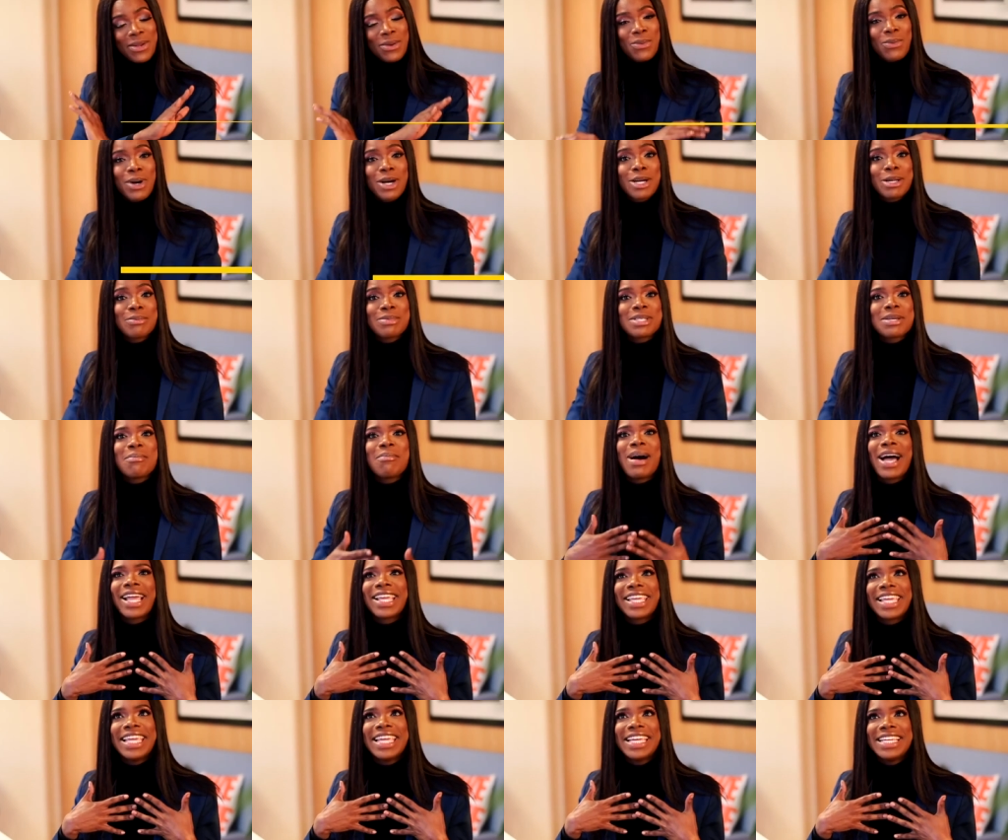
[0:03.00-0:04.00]
and welcome to
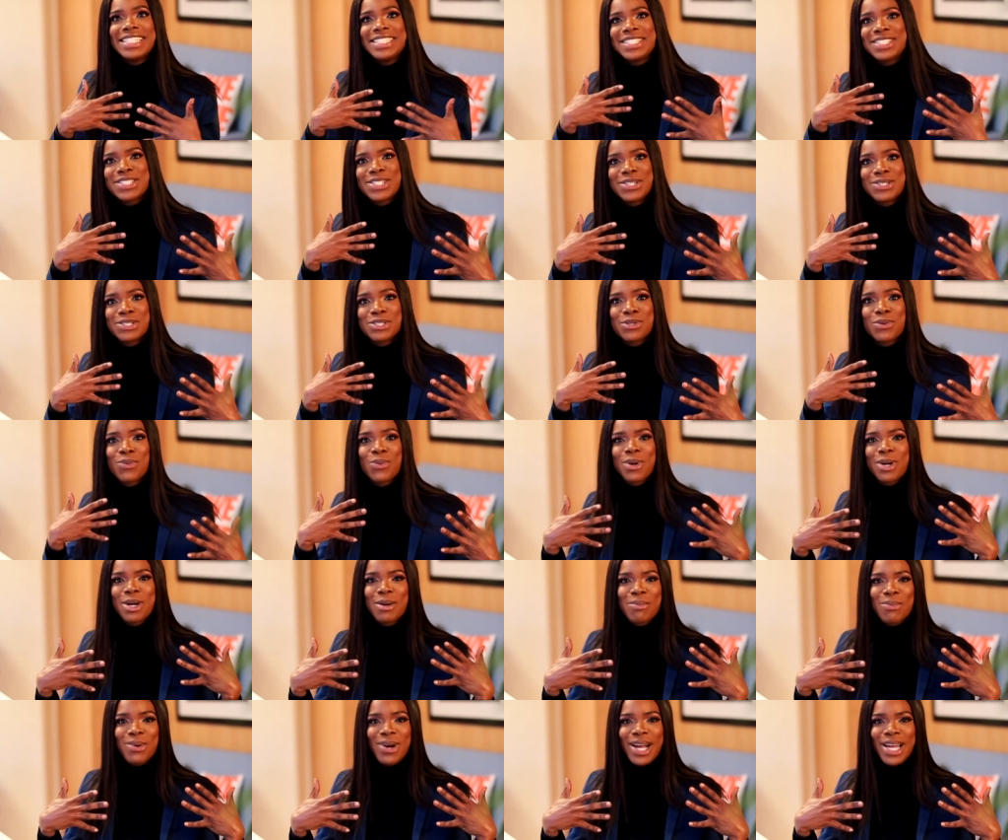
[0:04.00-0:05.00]
my King's Children
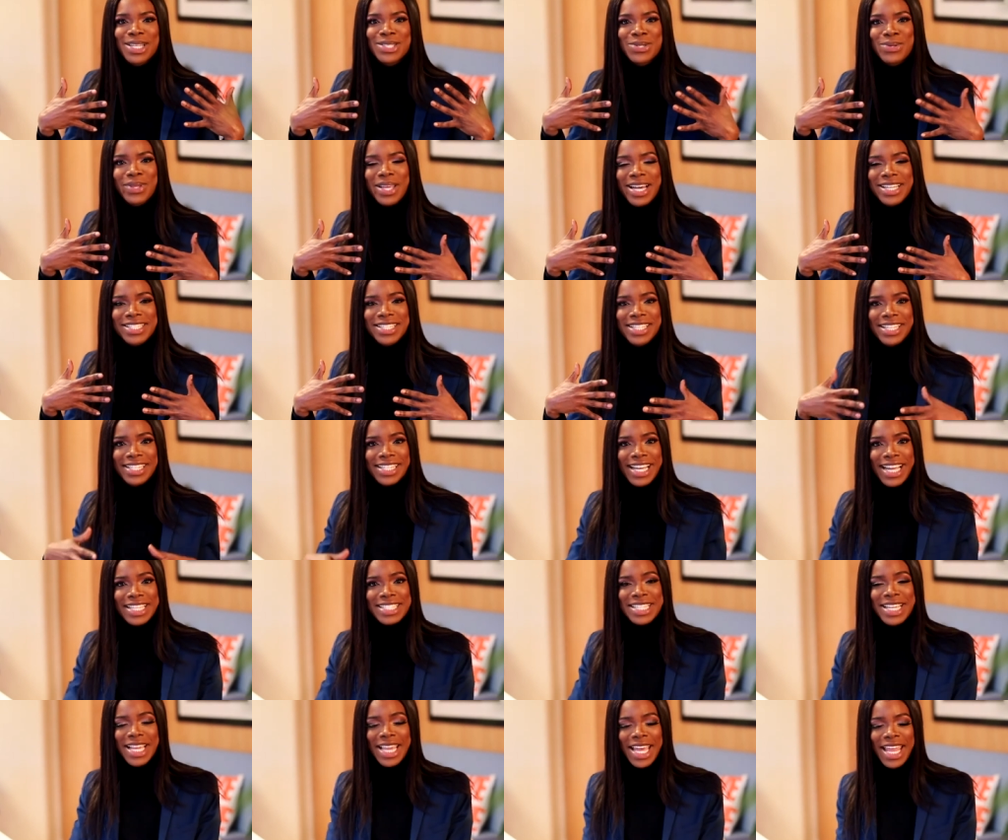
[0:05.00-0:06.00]
World Pride two thousand
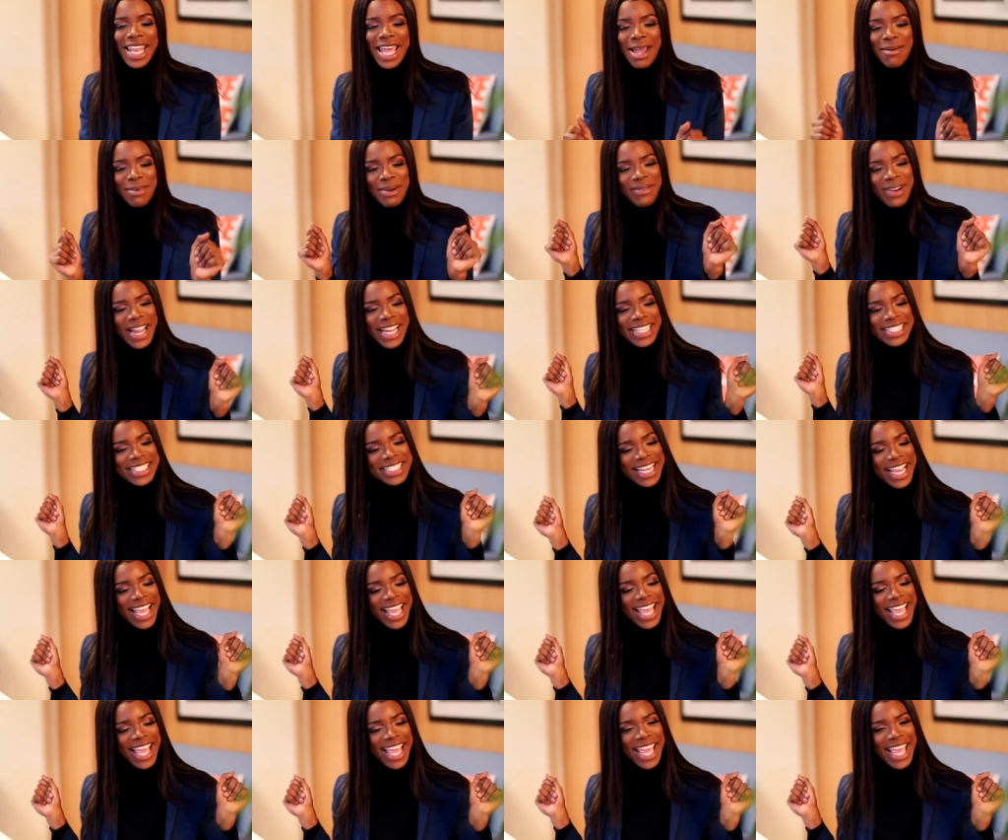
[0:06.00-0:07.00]
nineteen
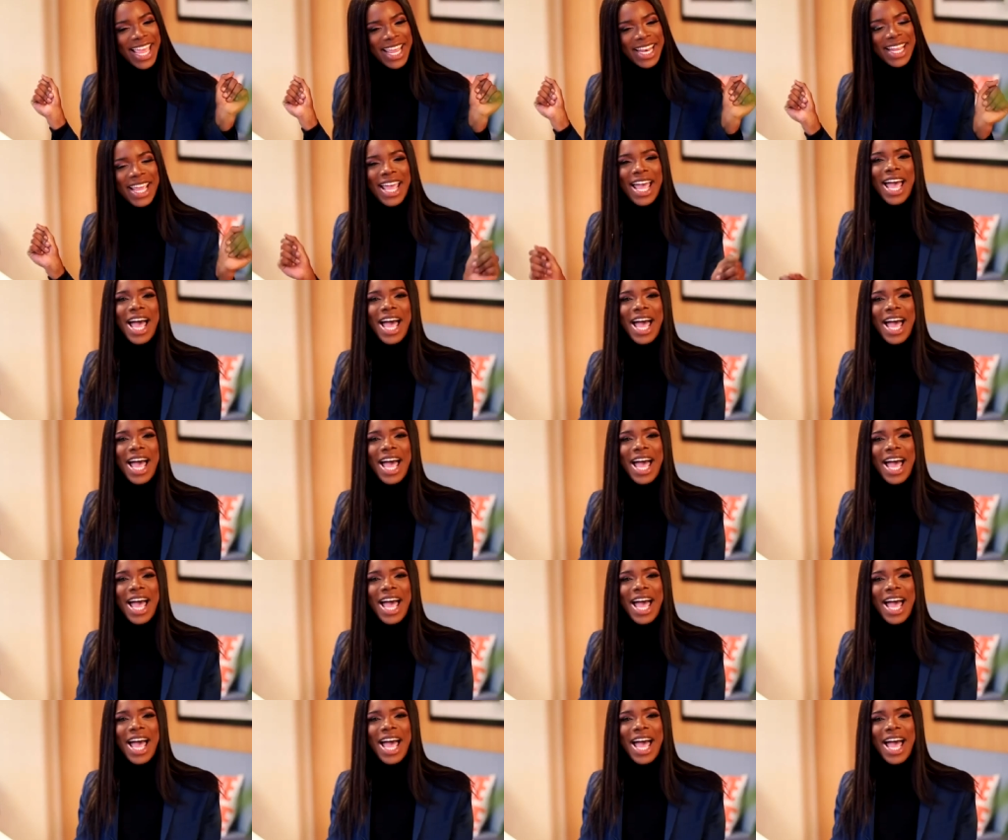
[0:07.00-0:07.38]
collaboration.